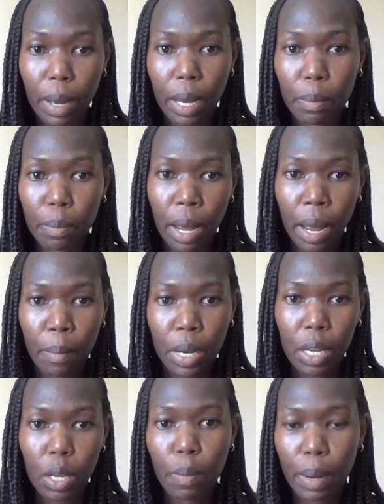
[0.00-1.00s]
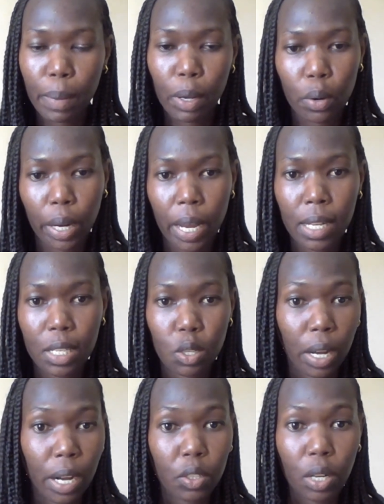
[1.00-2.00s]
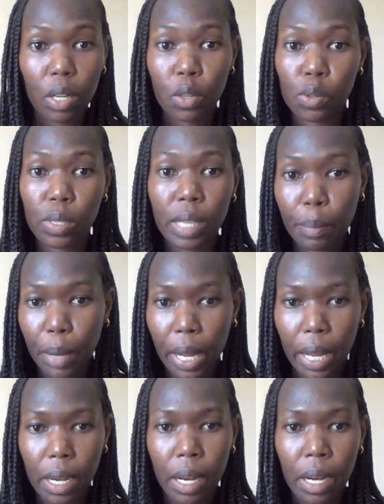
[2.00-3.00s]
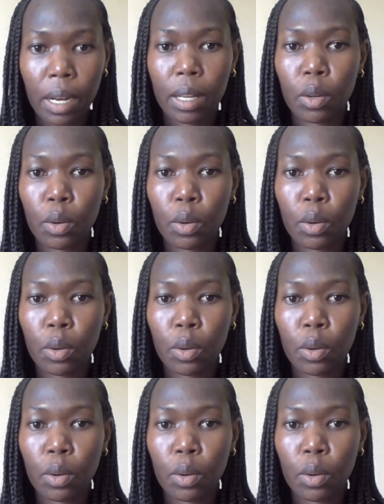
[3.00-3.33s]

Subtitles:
Minikube and microcreators, you can actually just jump ahead and